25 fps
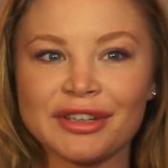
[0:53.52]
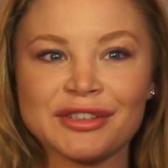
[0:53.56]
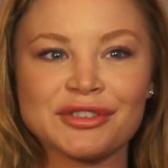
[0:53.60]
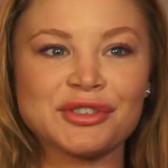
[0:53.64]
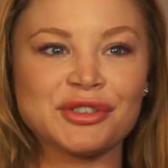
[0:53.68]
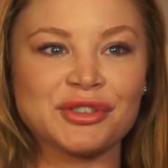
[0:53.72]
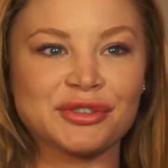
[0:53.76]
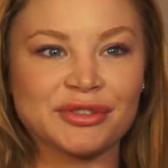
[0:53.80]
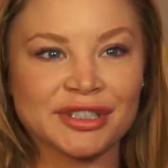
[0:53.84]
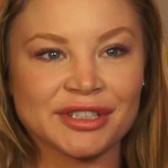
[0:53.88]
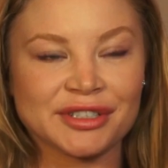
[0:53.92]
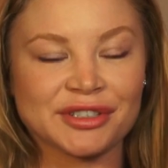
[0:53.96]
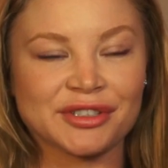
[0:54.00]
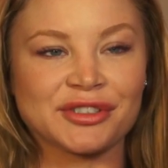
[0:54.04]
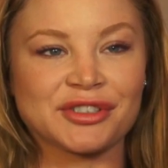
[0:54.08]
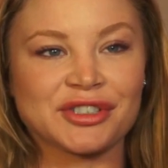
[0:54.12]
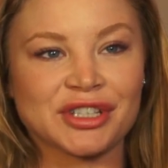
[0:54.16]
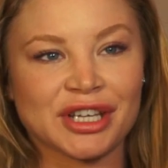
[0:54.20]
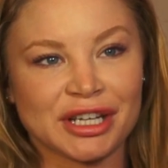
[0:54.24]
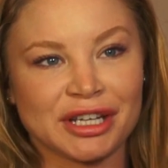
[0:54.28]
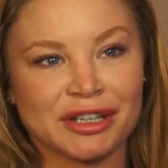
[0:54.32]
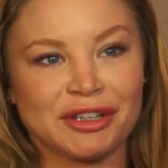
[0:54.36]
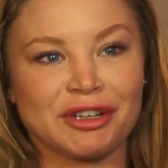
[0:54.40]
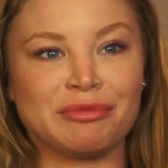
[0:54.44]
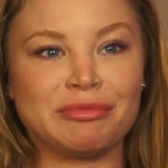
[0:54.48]
do your
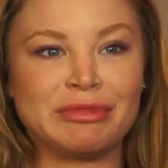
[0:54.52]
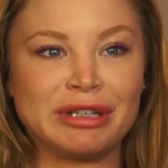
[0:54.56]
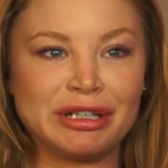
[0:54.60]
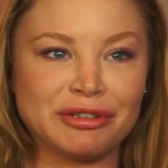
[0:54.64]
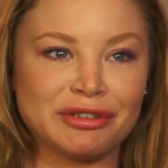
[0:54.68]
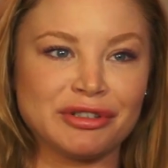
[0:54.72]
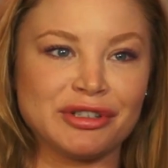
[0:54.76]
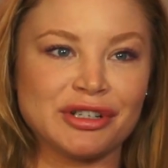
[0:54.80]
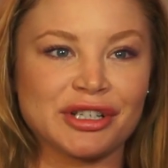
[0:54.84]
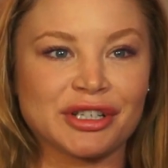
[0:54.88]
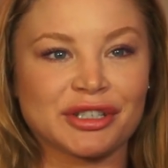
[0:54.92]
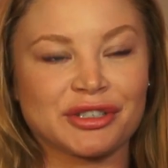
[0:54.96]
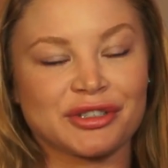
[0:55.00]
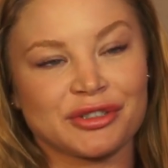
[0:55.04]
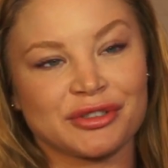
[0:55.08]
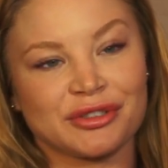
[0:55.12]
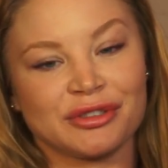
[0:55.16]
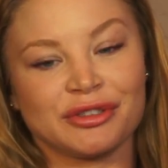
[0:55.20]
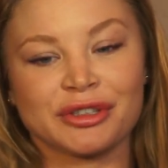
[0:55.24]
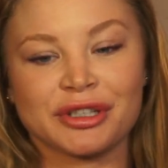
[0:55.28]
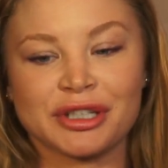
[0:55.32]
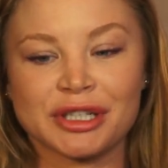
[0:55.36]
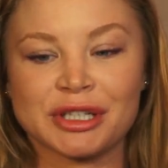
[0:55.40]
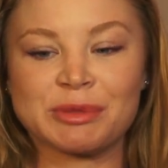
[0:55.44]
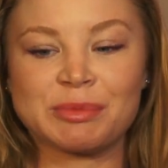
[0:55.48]
research, get in there, meet your doctor,
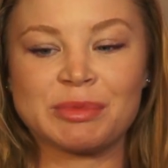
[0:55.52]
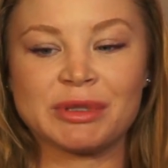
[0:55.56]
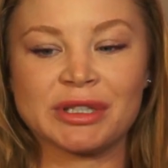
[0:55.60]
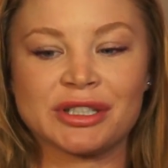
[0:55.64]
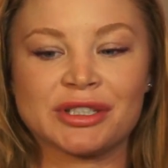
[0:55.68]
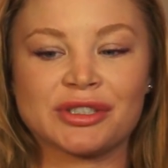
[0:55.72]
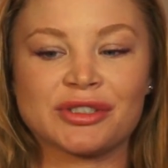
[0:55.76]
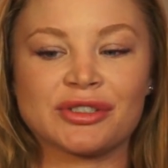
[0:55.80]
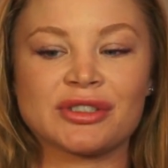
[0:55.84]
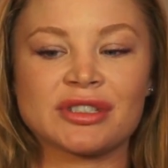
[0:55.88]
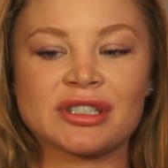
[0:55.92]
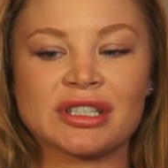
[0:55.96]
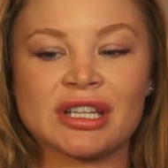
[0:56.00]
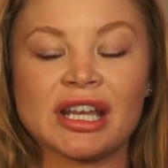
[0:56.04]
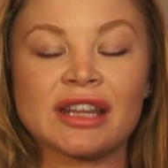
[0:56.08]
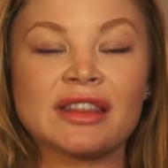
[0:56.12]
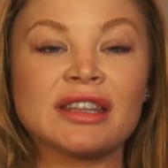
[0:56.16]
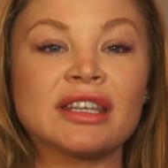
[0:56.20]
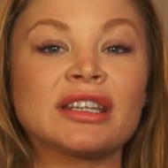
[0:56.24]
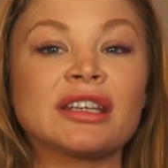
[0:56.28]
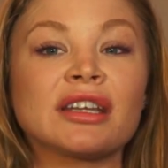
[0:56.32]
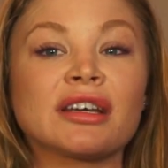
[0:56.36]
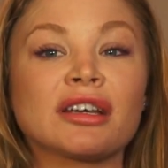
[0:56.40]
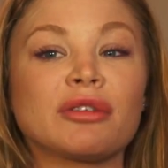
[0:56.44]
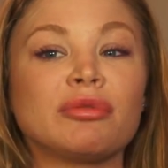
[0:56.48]
look at his pictures. And I
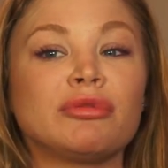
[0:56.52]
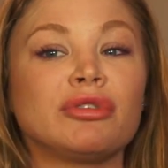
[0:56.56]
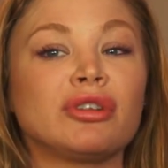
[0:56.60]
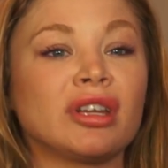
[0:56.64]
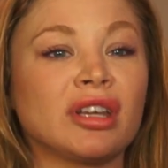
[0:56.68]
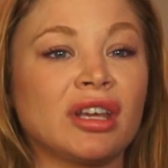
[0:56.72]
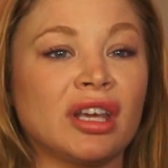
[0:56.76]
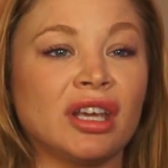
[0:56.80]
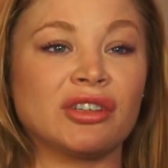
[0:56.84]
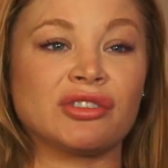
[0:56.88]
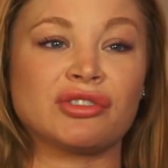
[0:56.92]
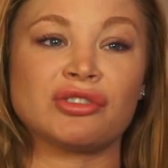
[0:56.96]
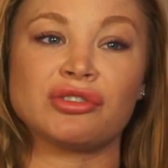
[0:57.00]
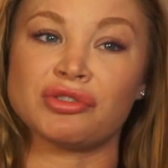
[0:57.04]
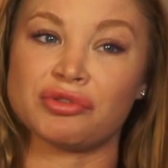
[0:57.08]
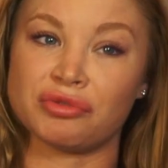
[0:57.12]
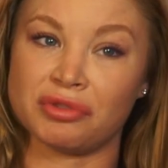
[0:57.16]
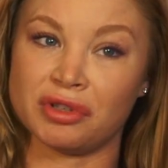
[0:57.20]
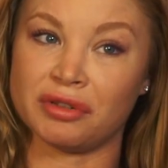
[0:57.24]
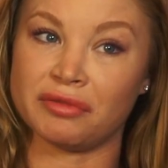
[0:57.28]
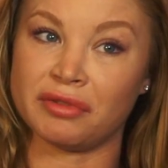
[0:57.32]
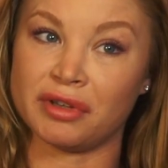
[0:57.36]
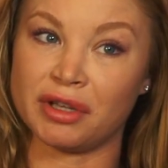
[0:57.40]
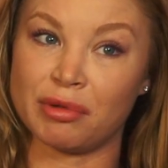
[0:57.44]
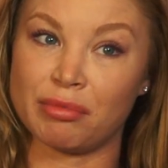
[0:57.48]
think that communication is
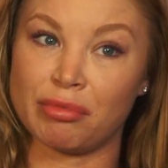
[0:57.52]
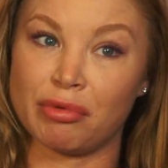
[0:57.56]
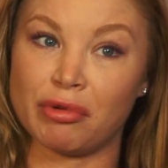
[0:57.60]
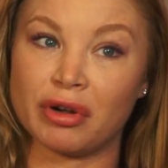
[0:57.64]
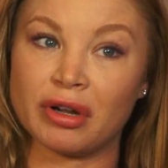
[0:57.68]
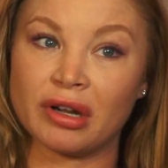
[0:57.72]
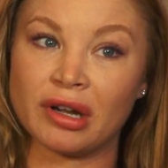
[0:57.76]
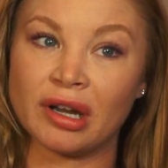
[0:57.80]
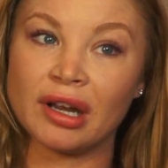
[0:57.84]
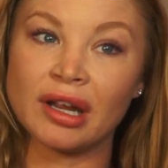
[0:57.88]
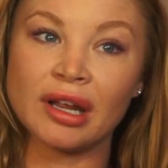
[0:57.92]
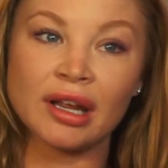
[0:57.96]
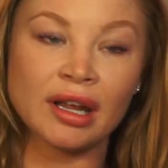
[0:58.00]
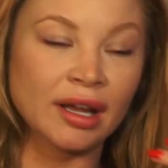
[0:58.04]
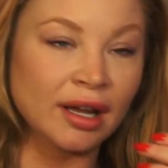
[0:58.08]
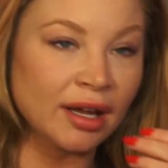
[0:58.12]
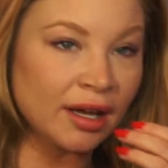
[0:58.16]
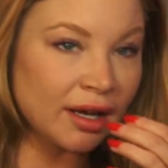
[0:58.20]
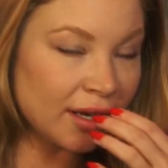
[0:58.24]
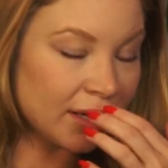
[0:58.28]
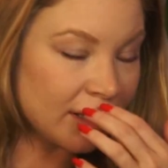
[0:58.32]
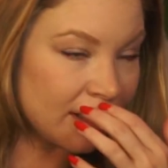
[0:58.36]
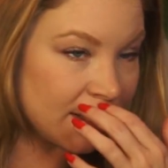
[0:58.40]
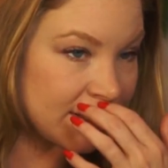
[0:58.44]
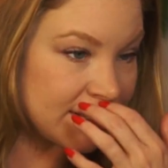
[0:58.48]
really, really important
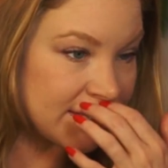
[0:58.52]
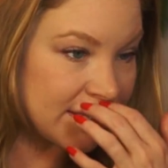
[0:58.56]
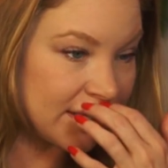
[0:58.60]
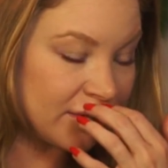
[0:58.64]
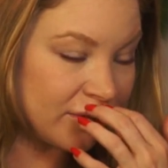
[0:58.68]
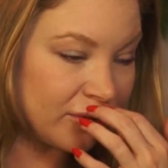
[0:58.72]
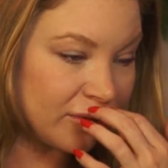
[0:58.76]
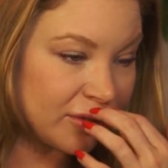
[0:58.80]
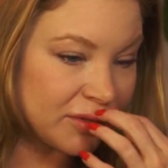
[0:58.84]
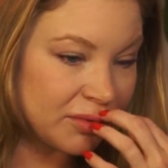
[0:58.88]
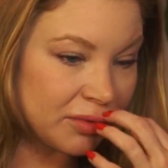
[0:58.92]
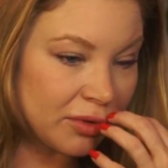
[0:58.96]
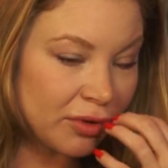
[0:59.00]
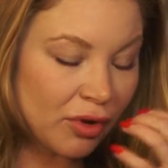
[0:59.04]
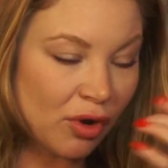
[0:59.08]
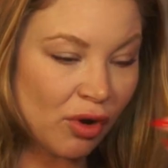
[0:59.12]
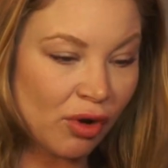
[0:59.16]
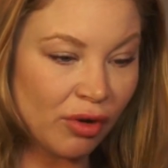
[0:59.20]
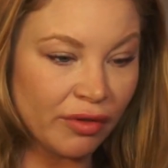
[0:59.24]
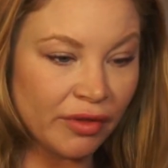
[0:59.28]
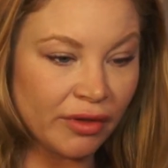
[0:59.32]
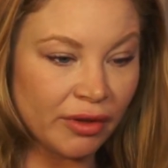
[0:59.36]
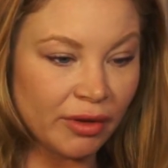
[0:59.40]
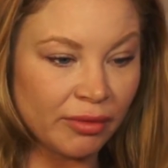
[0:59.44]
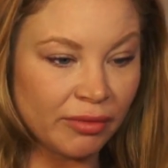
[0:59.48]
because I noticed with
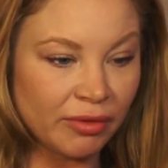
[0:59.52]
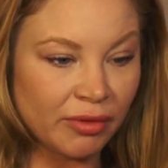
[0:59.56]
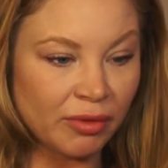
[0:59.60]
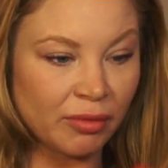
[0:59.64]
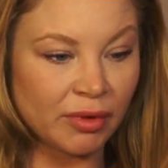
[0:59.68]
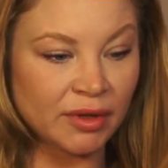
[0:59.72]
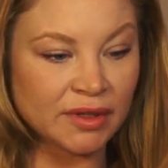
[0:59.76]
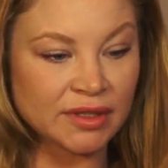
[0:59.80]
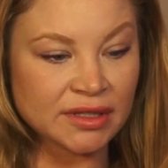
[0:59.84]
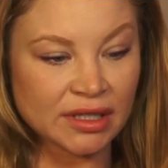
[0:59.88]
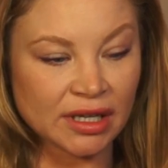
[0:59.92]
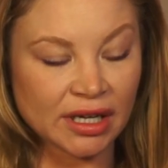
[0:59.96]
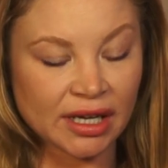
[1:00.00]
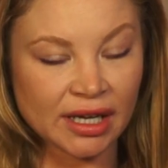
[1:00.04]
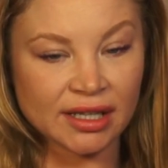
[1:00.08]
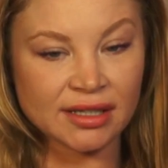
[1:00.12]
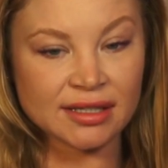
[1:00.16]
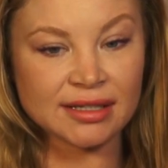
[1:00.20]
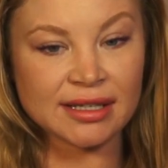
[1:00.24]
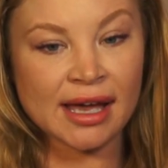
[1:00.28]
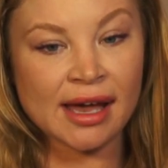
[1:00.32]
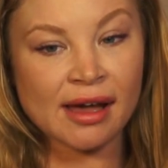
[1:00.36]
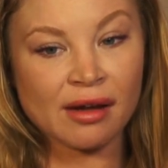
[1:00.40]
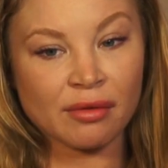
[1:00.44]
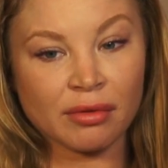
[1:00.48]
all the ones that I
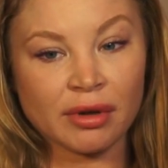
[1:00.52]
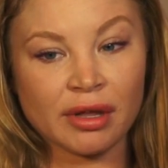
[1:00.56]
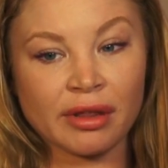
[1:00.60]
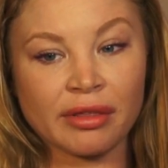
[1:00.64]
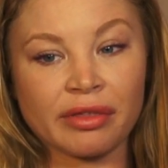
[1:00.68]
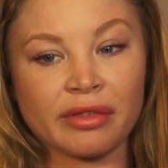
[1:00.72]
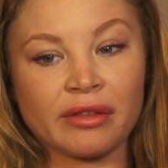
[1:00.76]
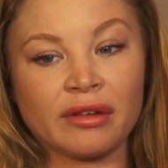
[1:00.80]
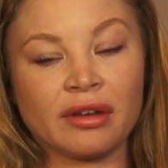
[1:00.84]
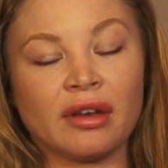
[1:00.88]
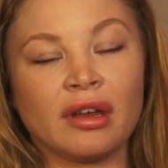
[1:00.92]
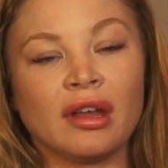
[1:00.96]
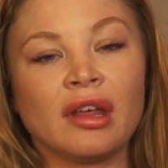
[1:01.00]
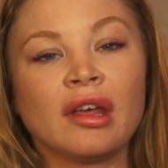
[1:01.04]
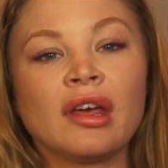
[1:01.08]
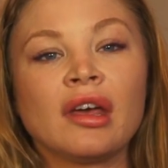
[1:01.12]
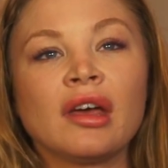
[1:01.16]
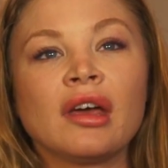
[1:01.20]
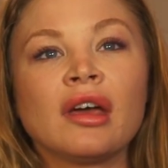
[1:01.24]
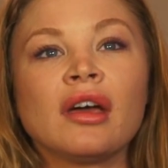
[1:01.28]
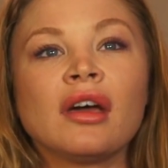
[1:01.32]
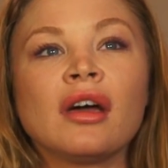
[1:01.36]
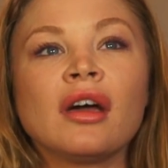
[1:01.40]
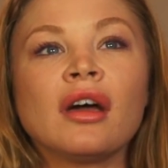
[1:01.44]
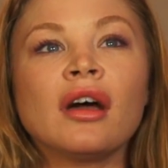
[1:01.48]
had sat with and
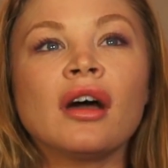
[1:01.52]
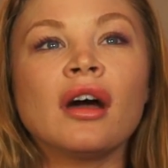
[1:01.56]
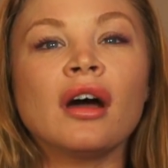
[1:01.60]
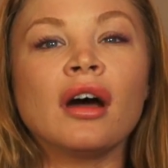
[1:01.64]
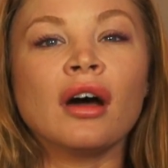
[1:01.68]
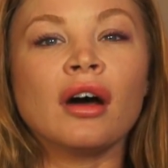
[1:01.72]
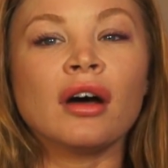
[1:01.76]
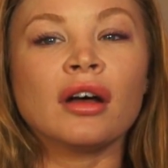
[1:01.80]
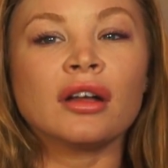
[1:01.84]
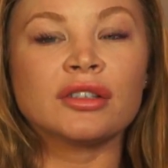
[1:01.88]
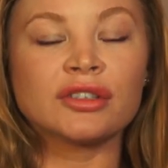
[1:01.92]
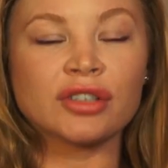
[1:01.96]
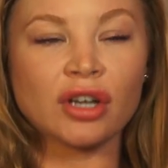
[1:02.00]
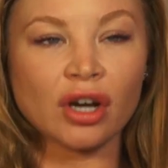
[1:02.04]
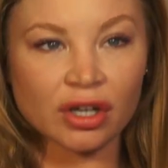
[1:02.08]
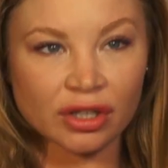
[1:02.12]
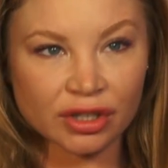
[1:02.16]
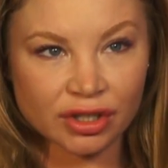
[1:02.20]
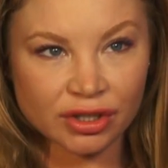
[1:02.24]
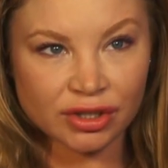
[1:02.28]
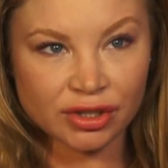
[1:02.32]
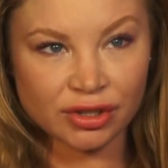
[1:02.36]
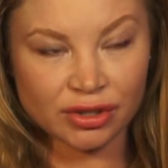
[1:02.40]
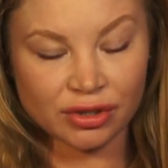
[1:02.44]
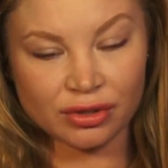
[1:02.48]

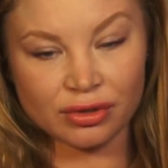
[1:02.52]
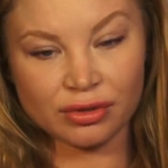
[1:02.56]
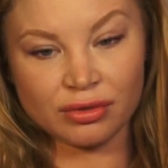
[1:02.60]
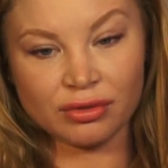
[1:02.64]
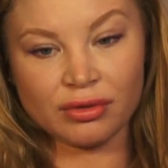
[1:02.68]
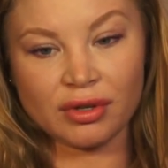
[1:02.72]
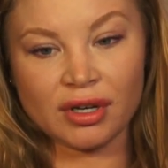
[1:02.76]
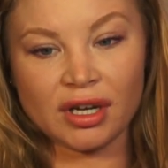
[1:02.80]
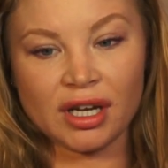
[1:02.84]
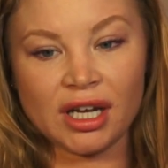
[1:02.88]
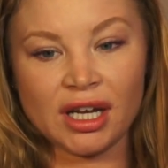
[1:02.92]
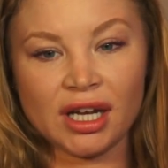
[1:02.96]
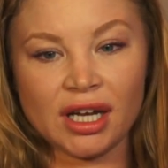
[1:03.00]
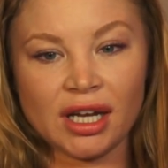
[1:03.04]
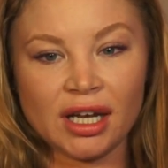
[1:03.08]
talked to,